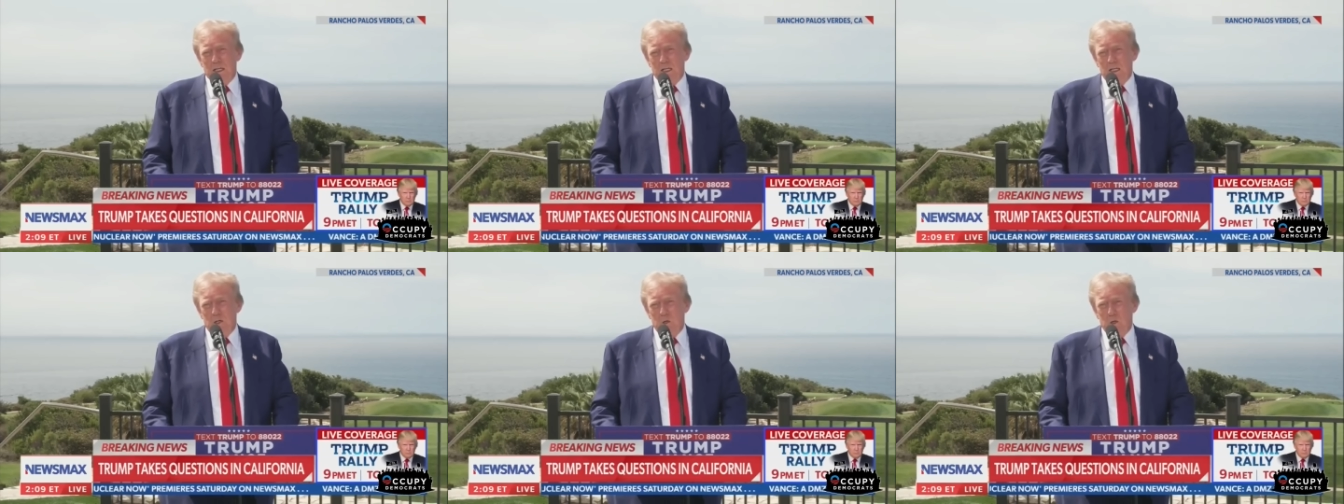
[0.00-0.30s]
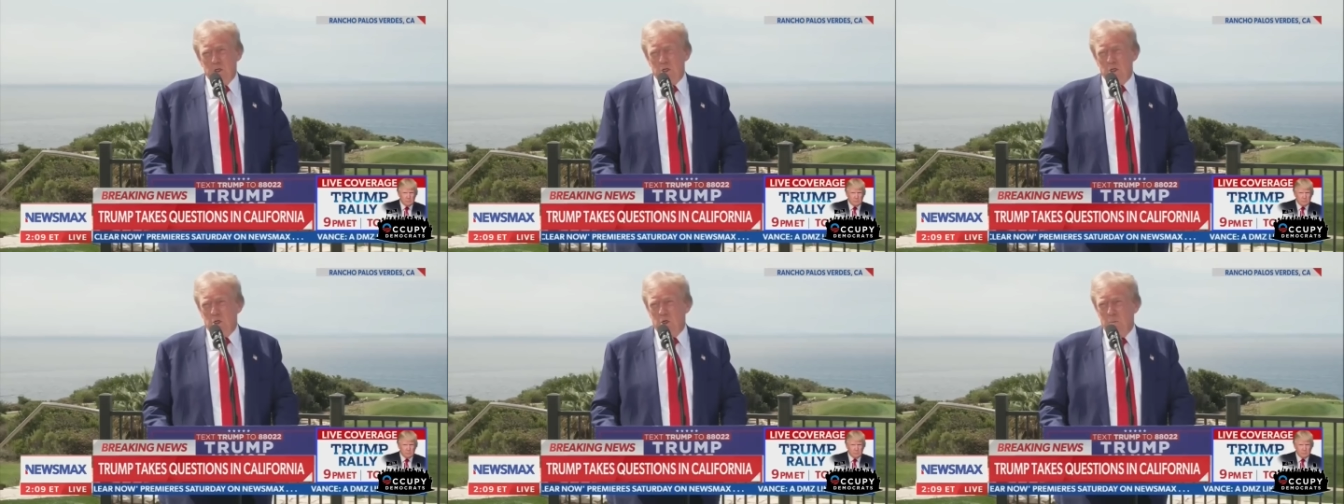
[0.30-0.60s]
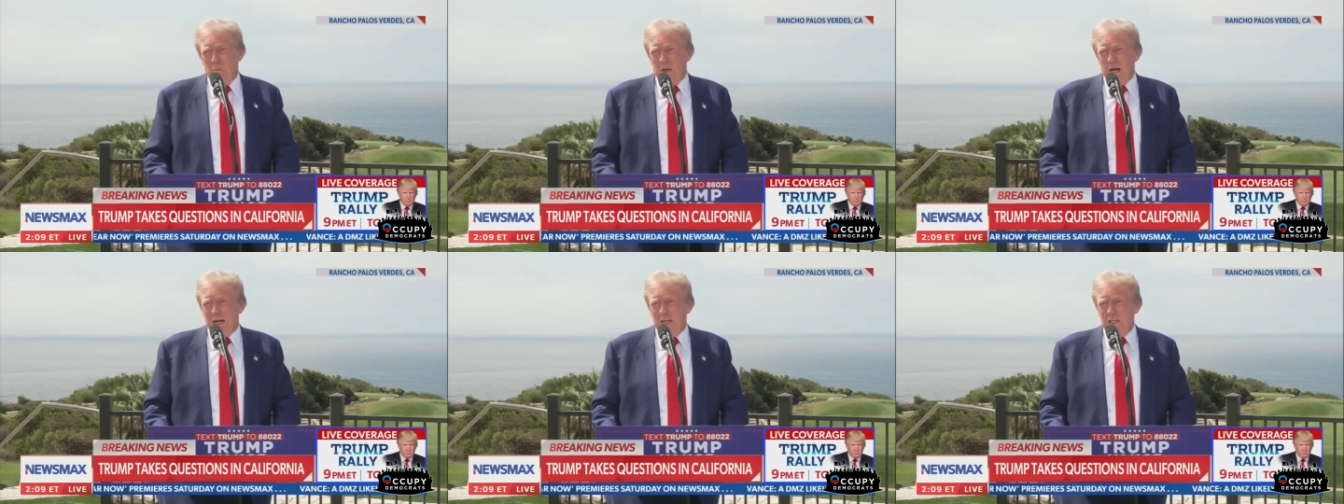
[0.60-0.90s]
You know, he
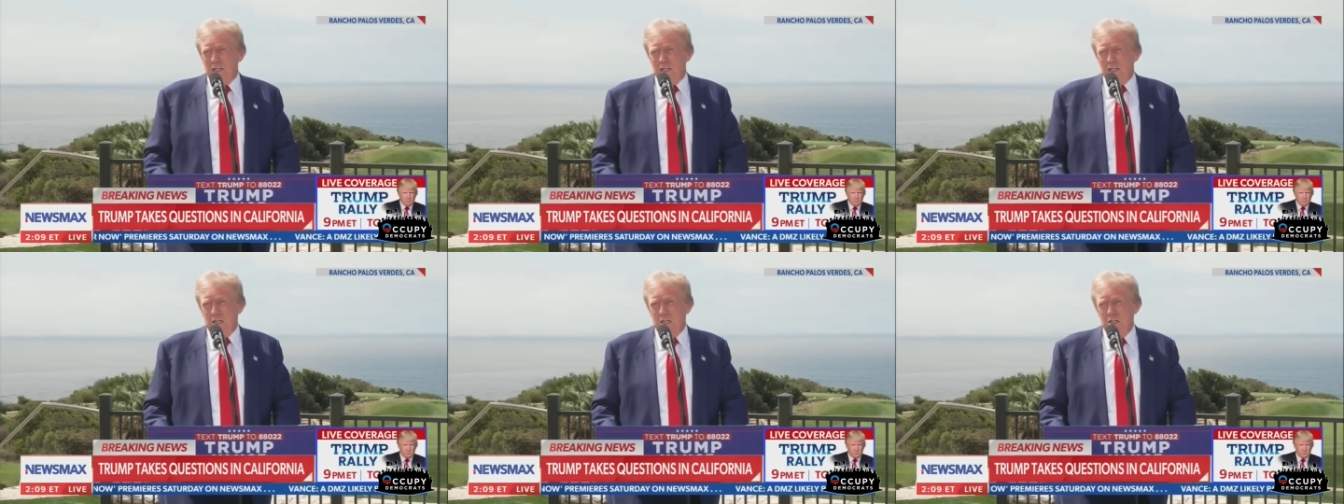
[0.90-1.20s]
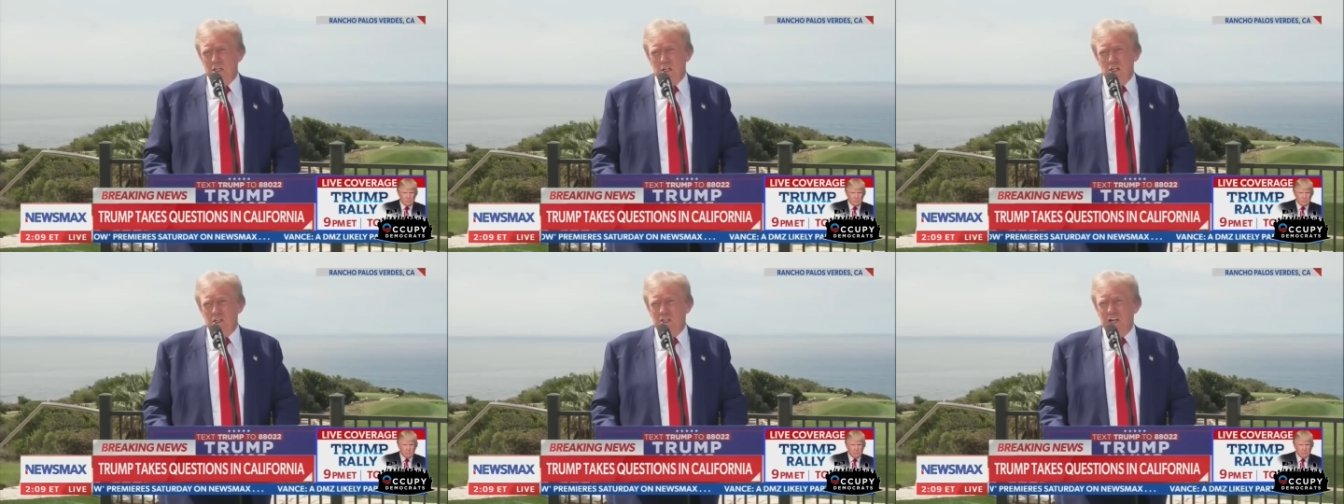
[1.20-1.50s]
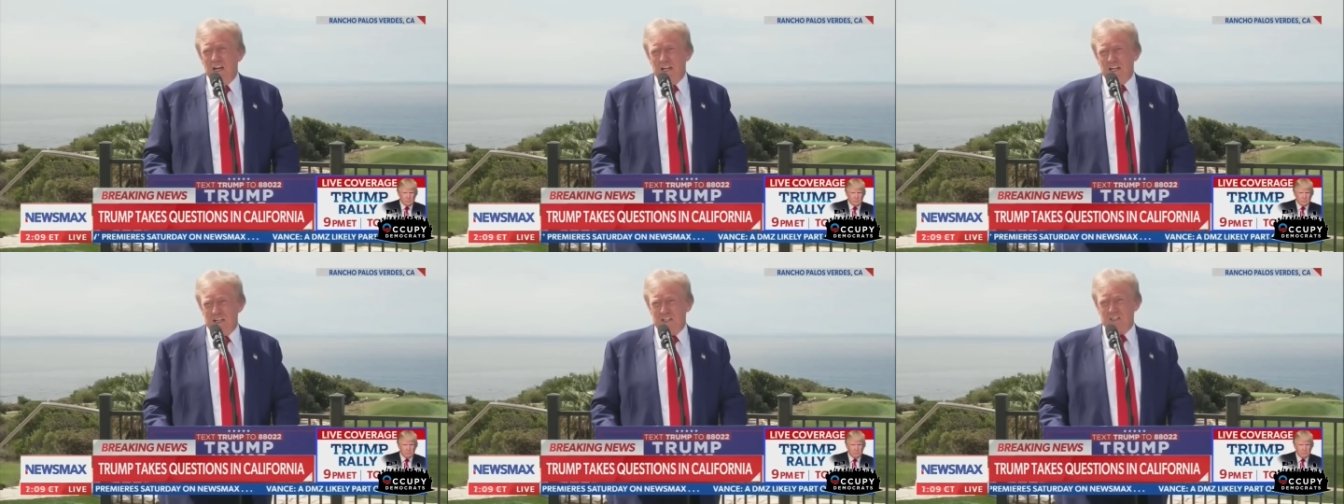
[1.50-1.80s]
told Biden
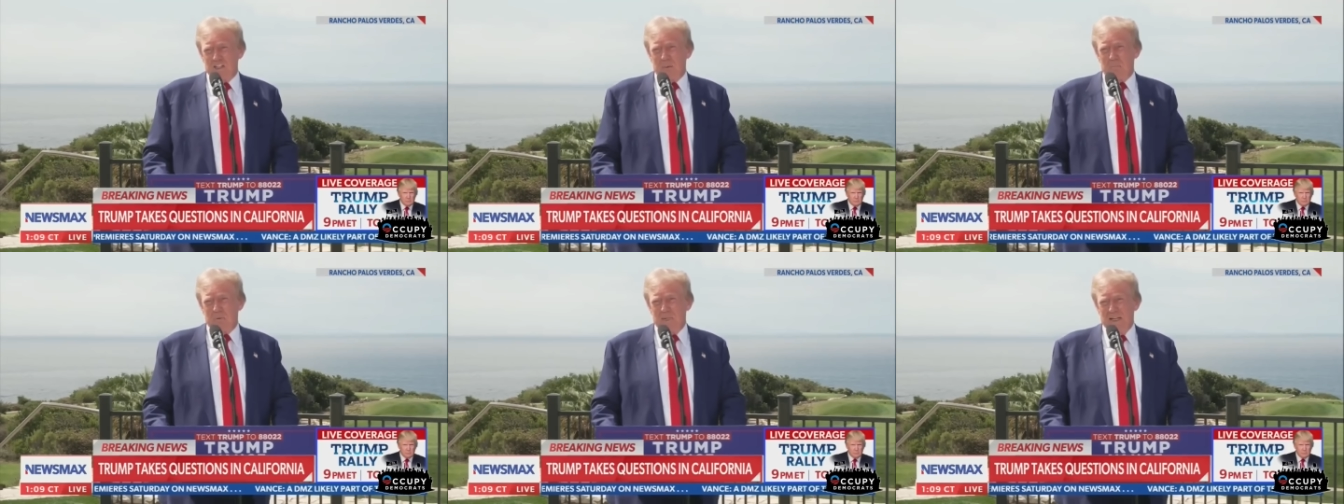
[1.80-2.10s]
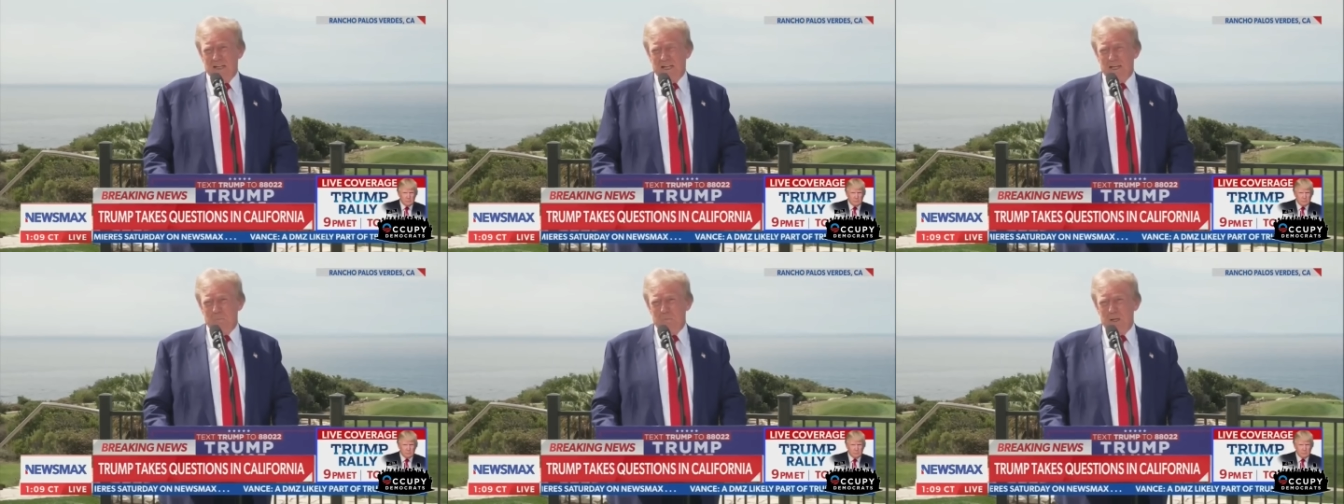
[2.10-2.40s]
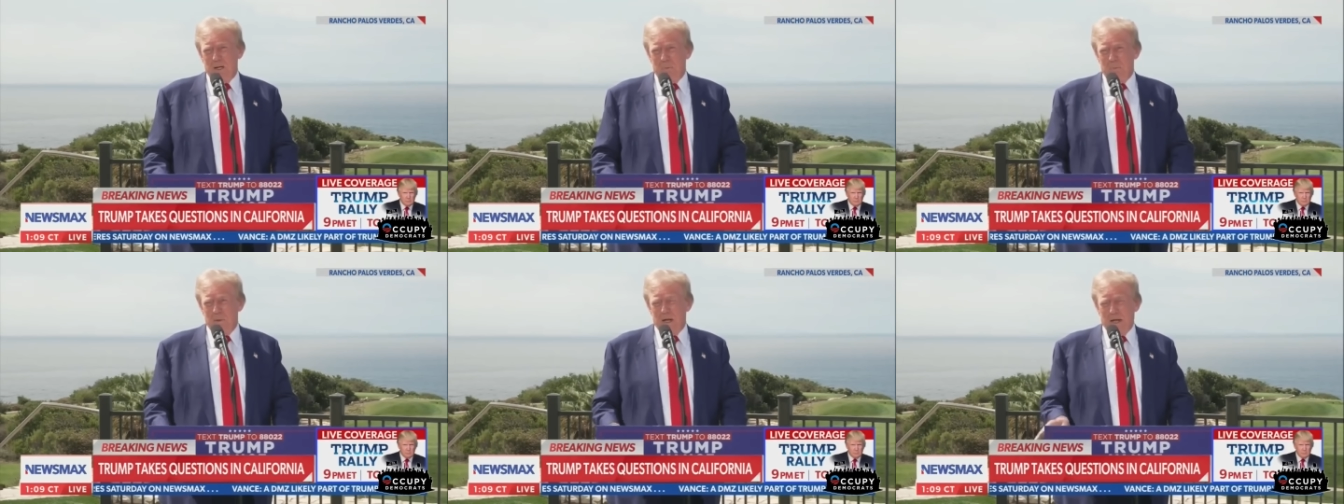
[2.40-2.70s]
he's not accepting
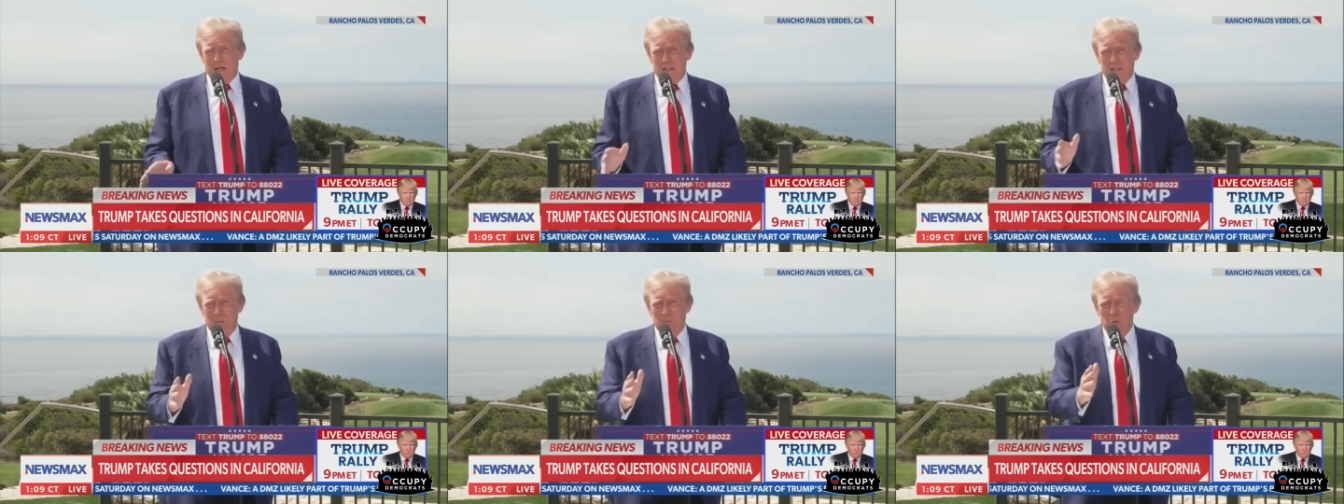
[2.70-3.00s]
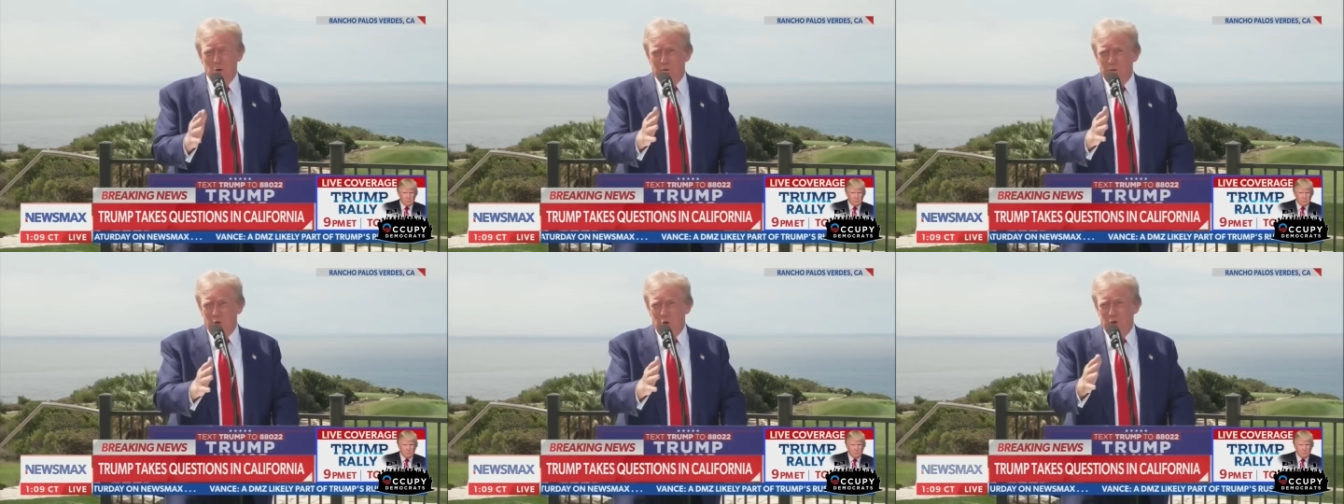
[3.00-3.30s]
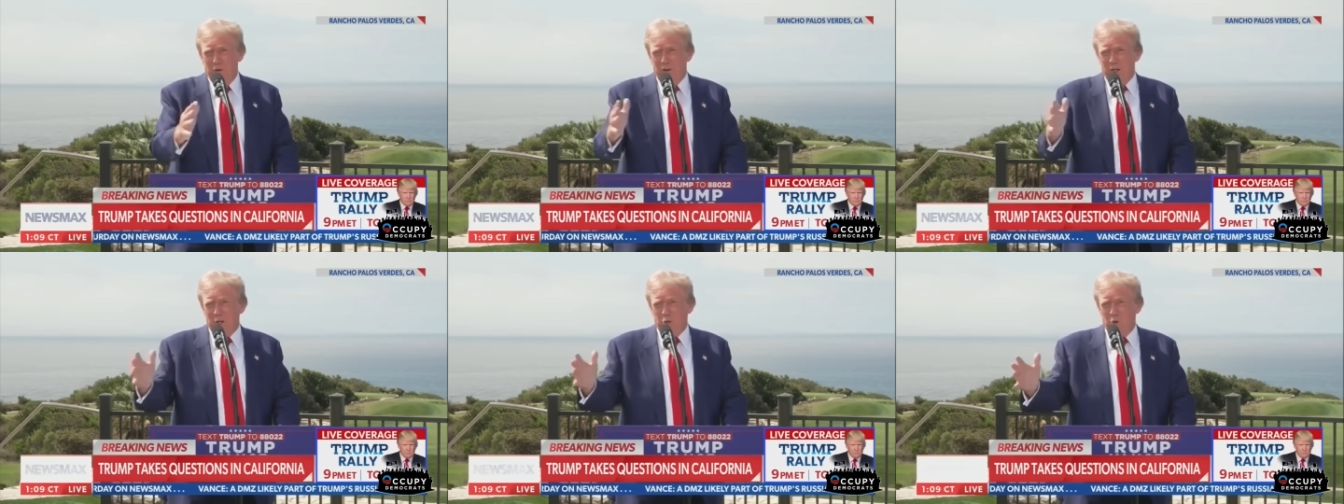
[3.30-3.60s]
anybody back. They moved
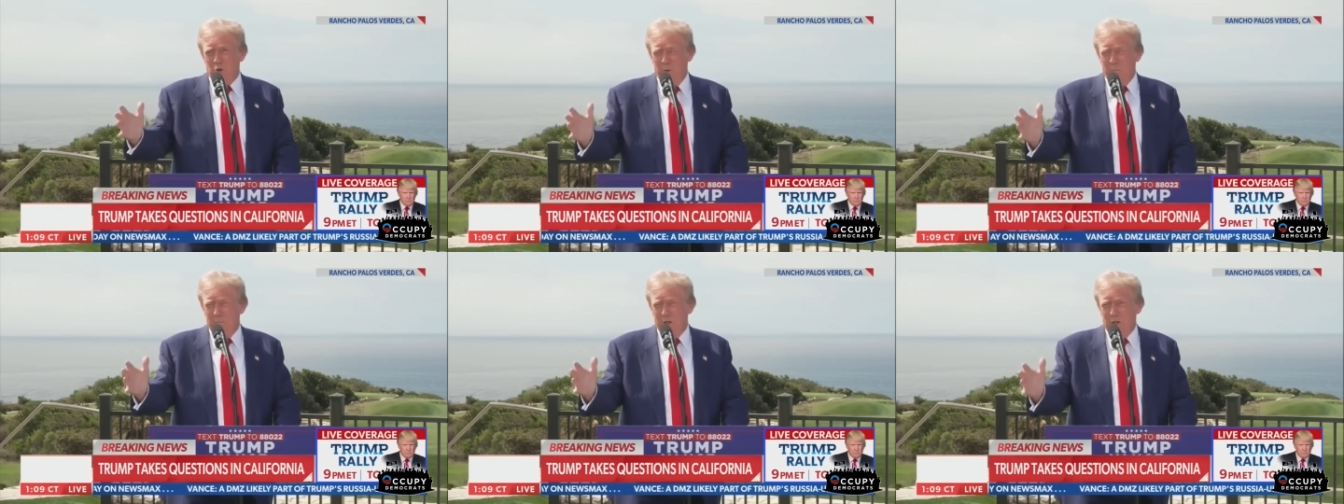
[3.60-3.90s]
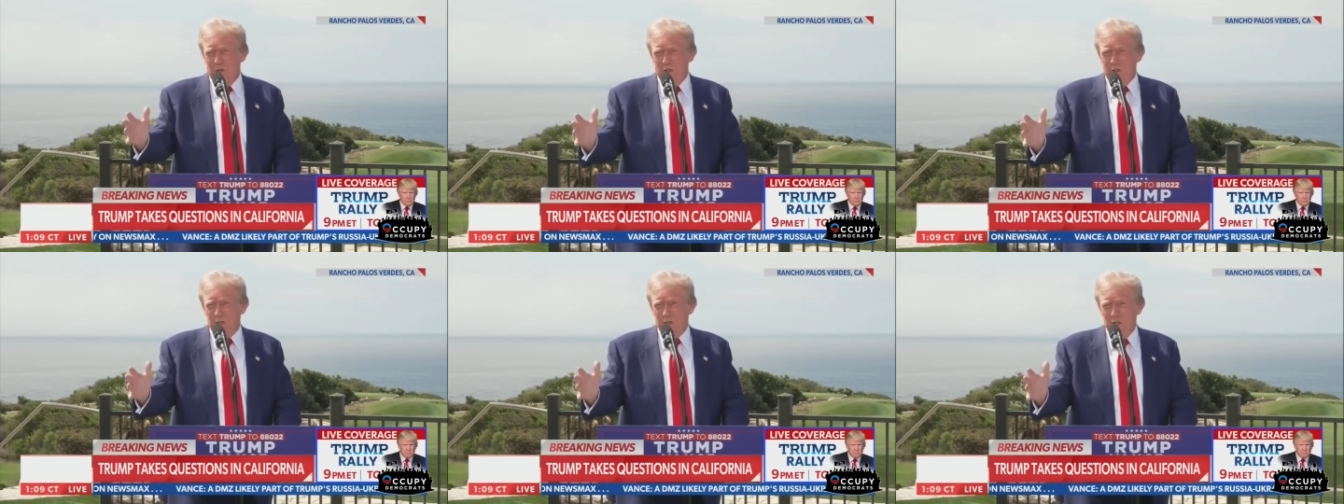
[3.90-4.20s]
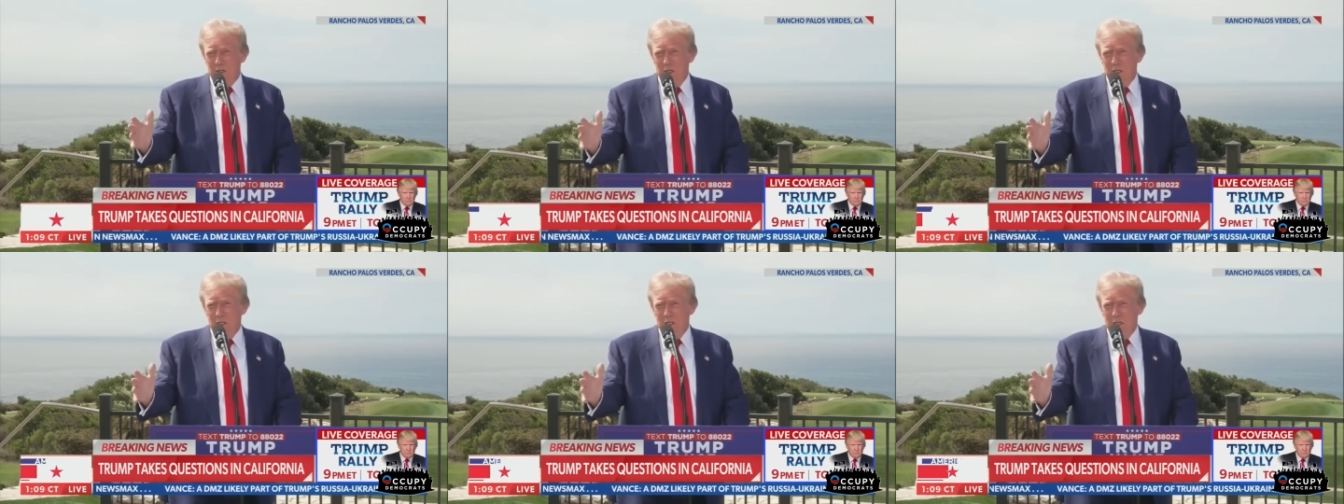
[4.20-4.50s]
all their criminals,